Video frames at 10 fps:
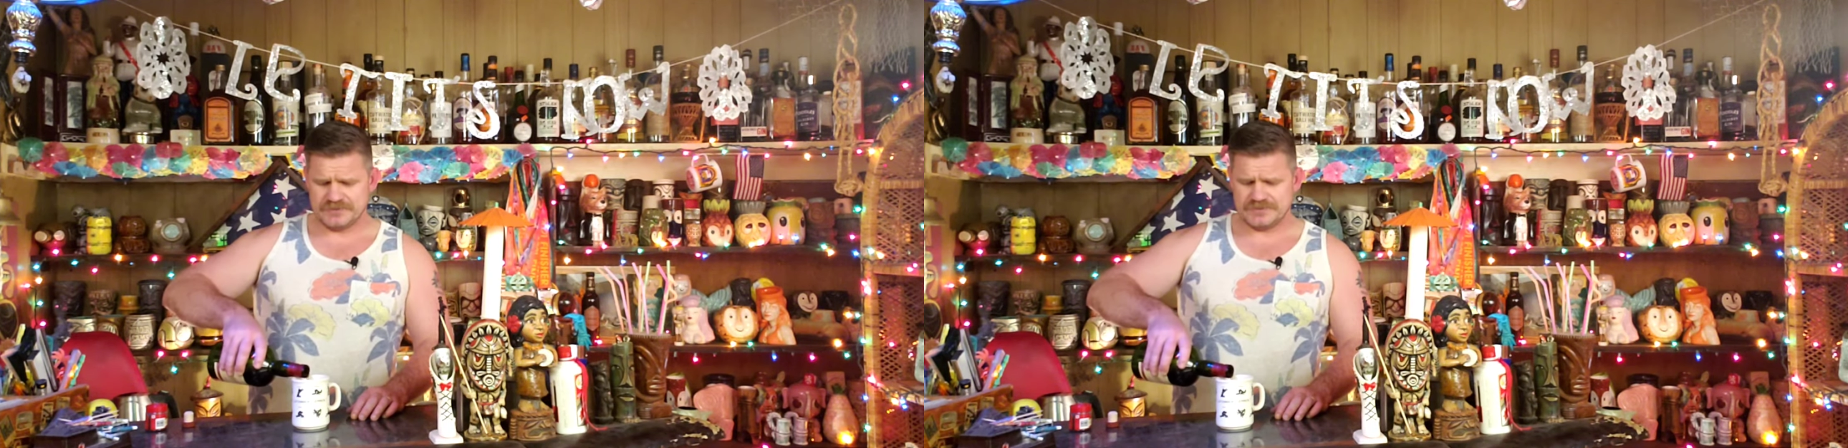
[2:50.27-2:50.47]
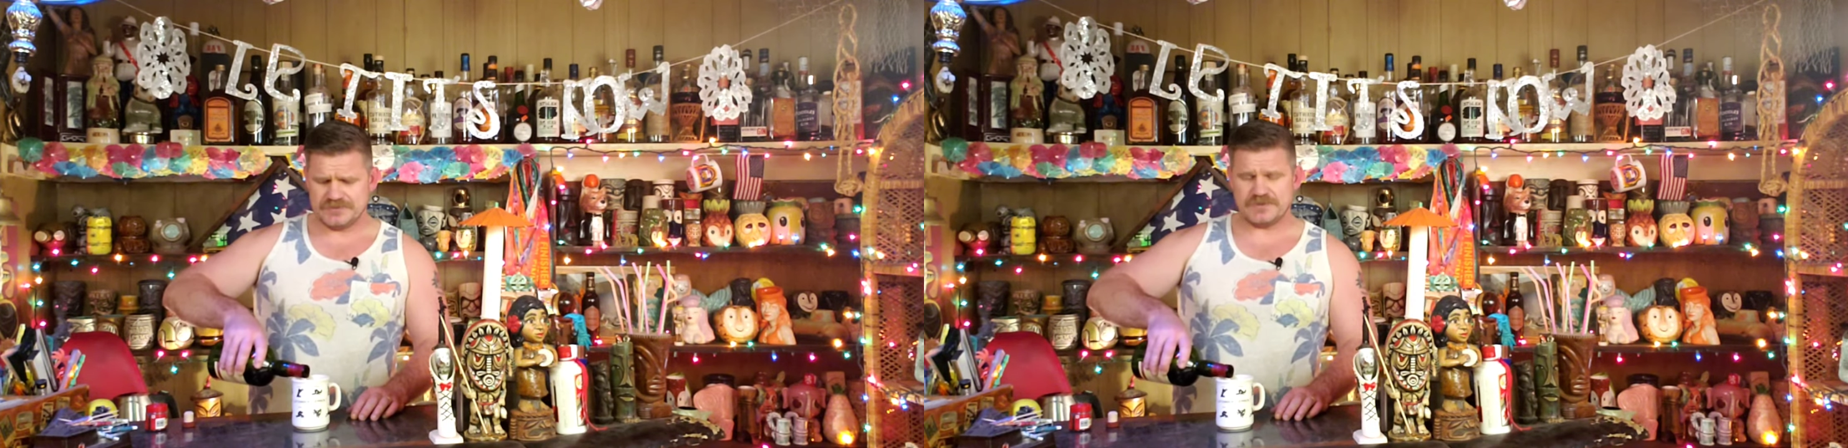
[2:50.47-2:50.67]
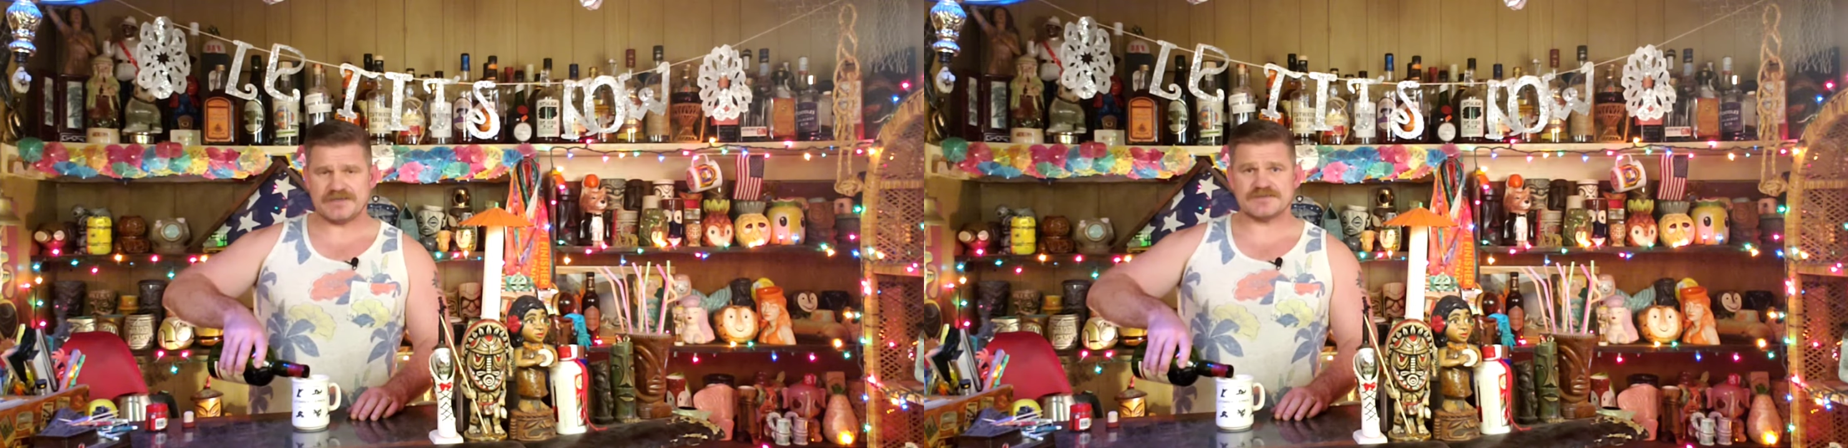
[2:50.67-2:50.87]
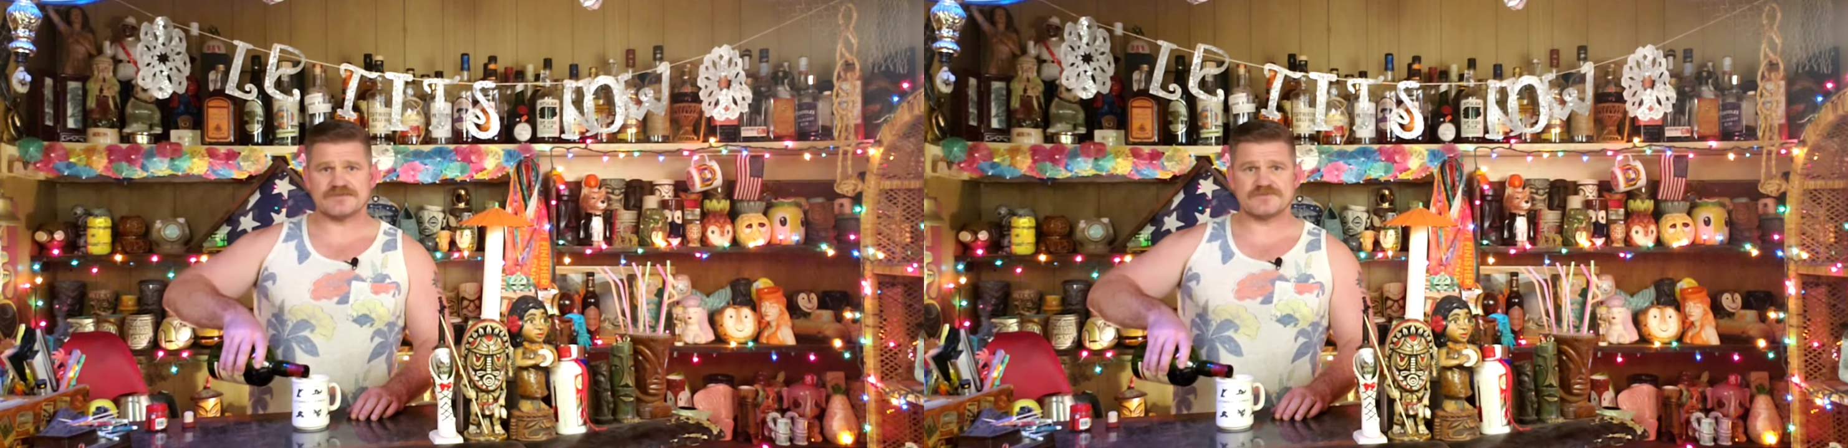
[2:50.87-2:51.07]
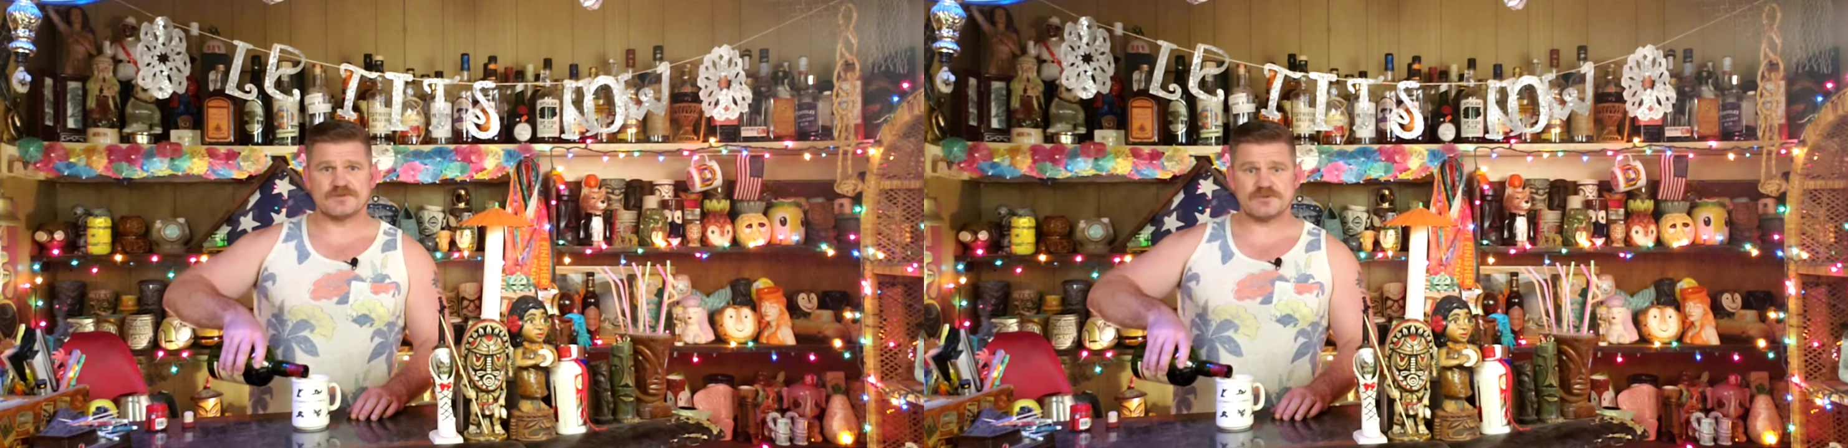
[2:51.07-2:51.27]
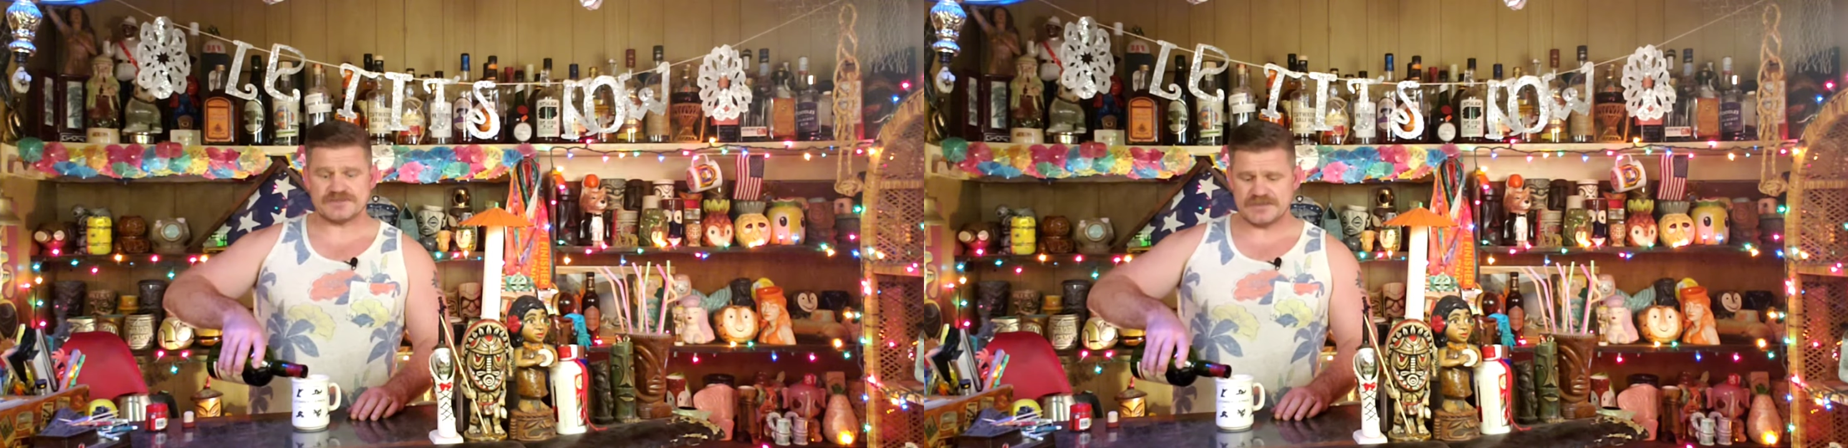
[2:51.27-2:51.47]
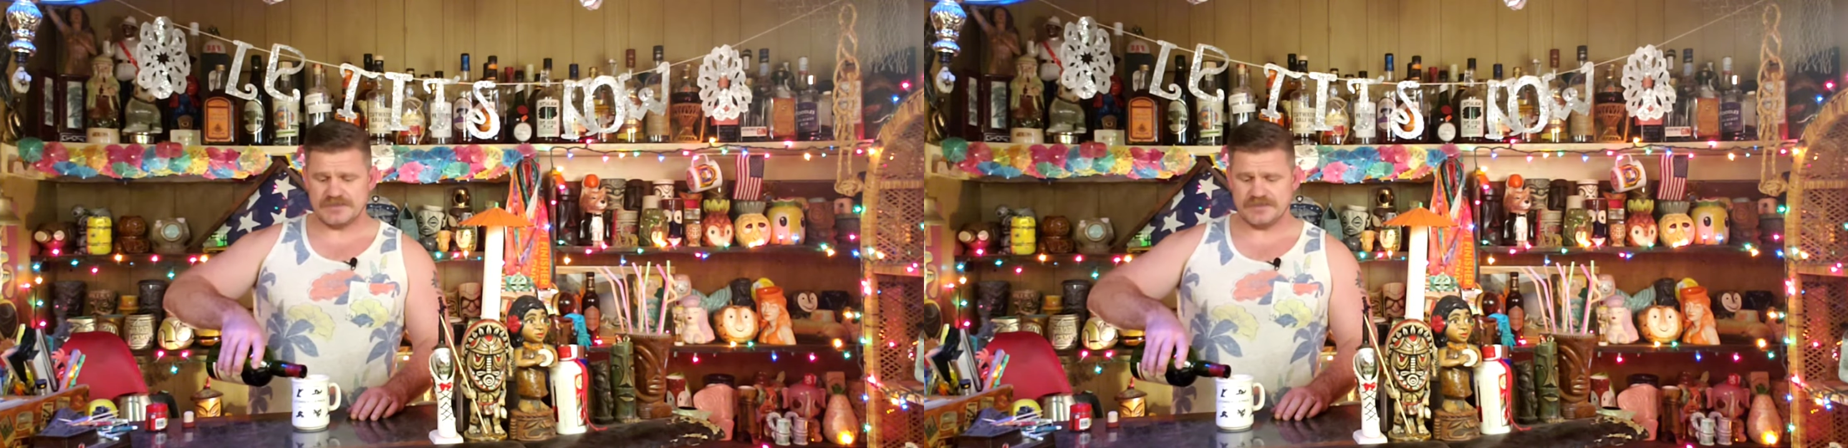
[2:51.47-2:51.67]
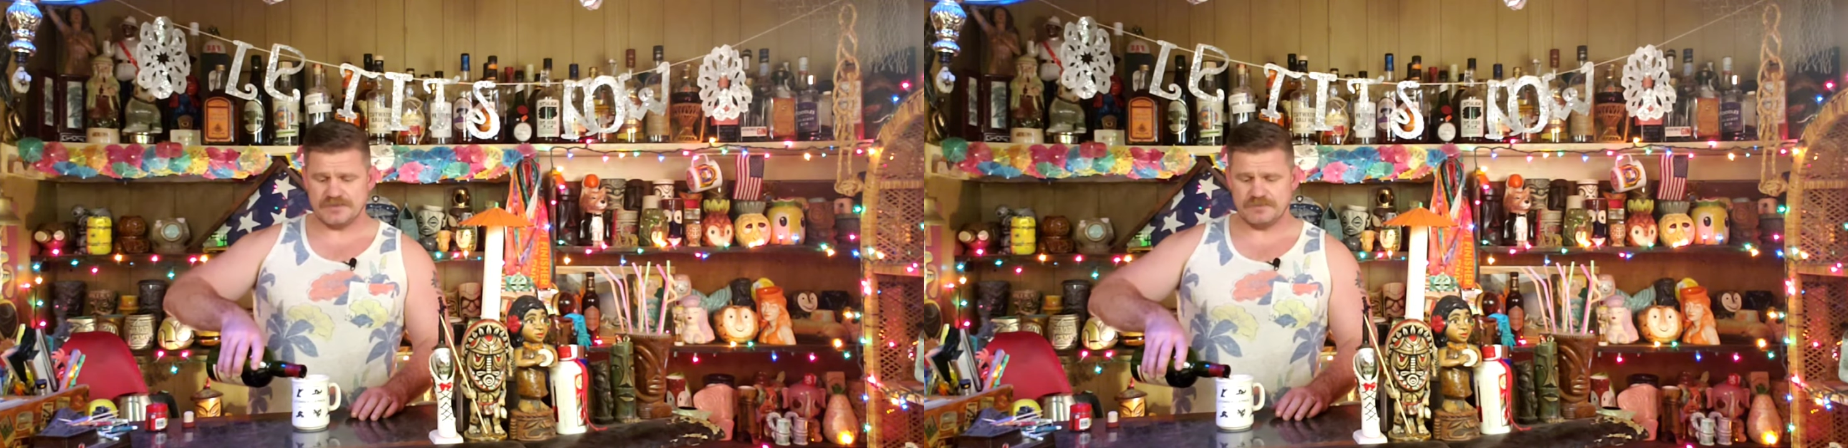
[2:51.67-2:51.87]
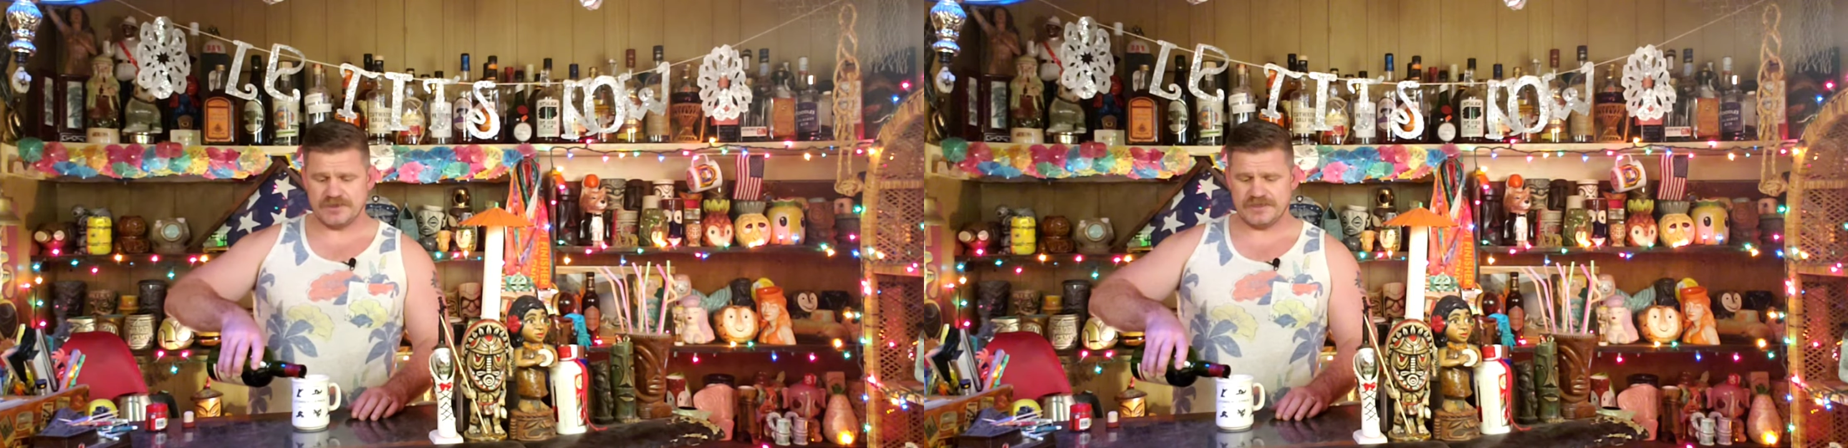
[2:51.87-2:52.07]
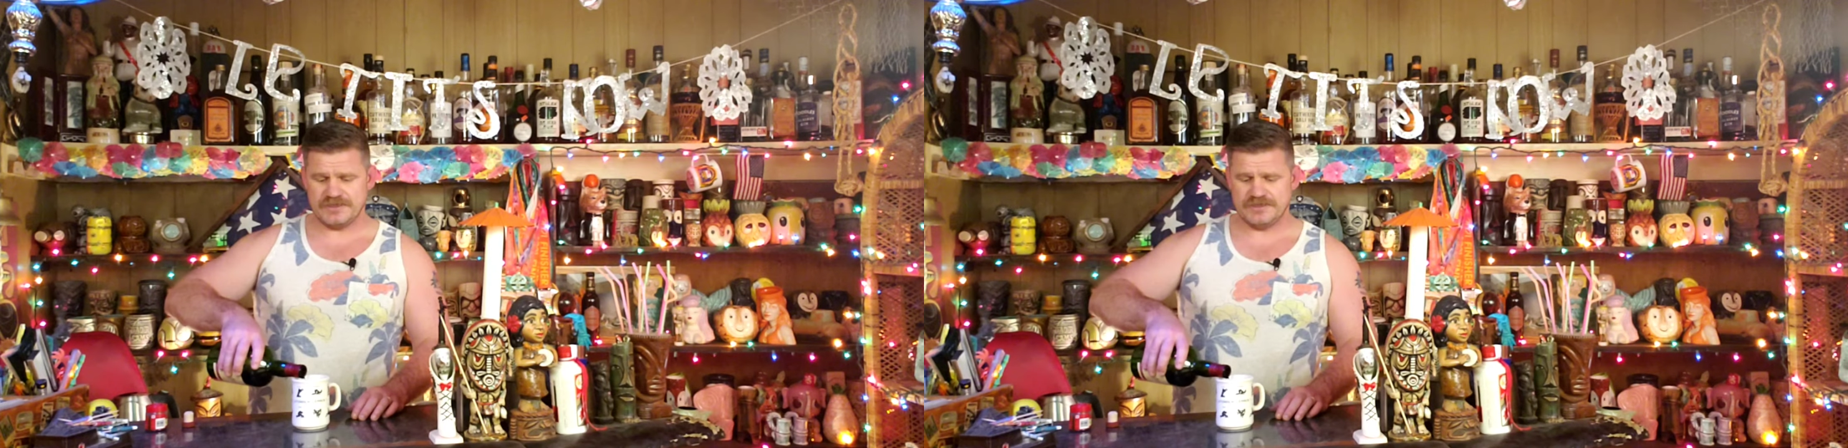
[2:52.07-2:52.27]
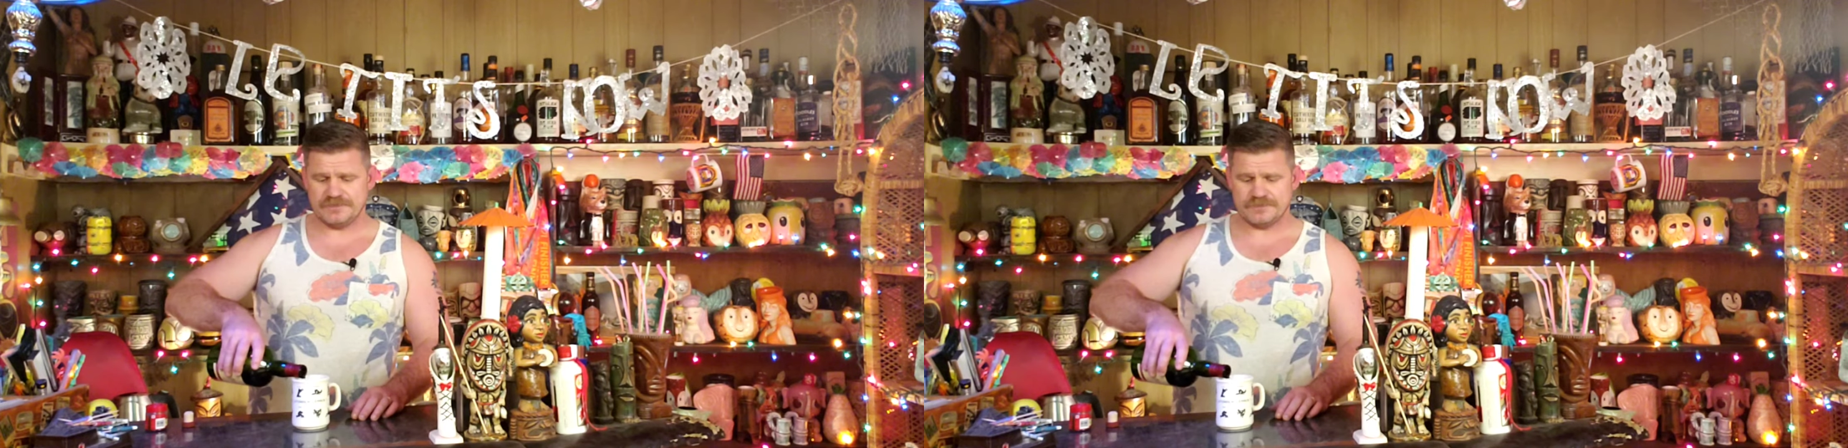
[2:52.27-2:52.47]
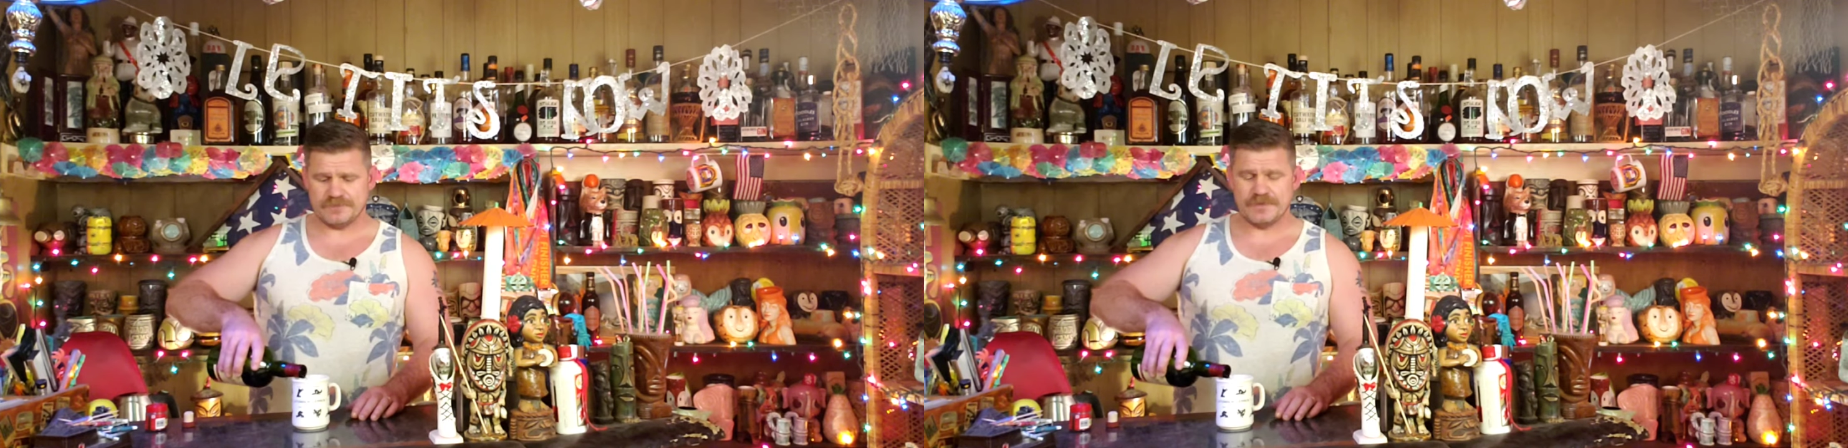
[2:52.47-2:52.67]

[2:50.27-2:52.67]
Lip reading: 2 ounces of your whiskey, your brandy.